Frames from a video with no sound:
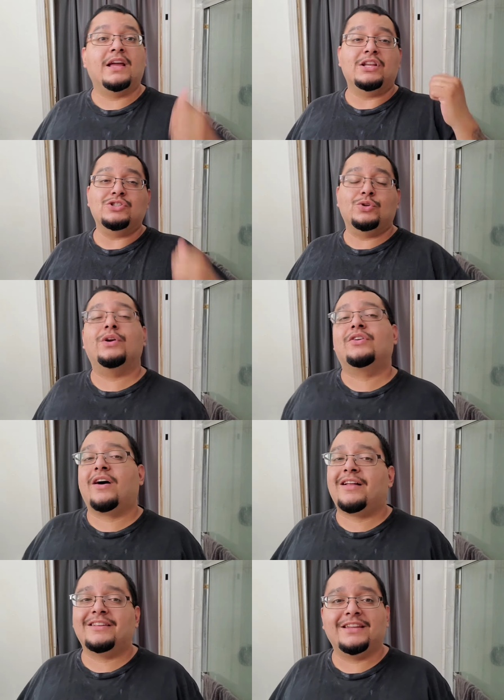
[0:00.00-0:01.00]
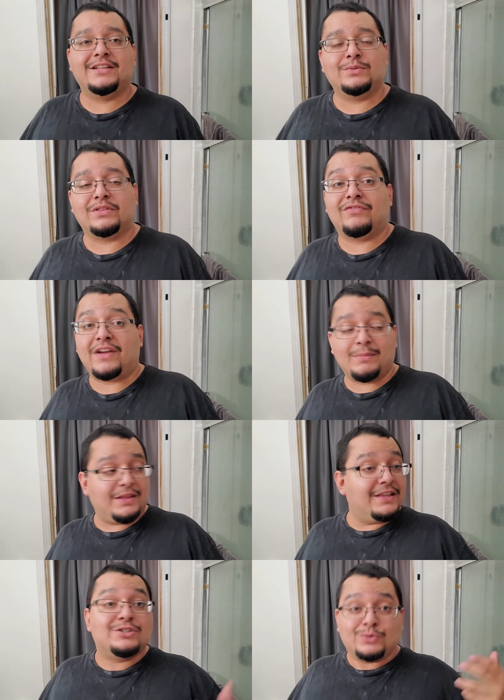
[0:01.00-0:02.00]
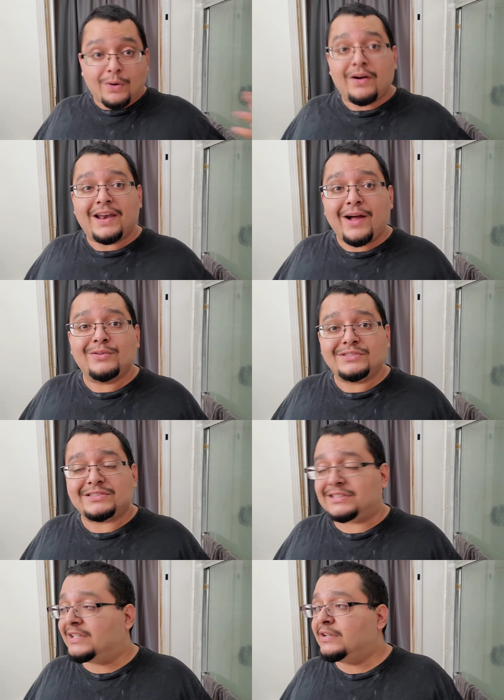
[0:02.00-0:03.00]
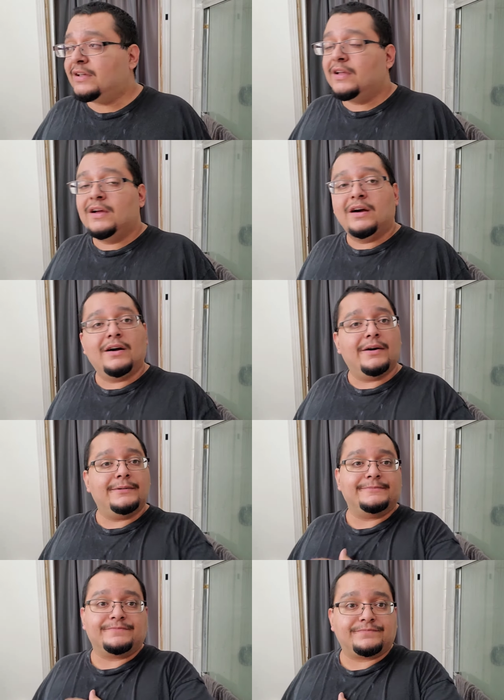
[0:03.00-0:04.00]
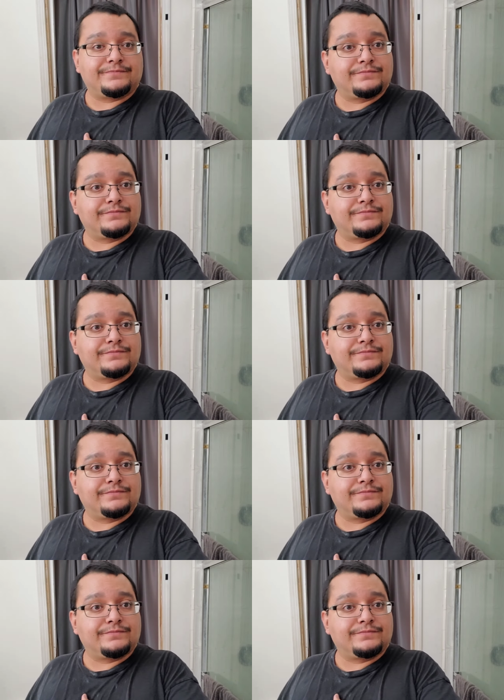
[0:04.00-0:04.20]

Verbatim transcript: Enjoy your holidays with the family that you are allowed to see. Um,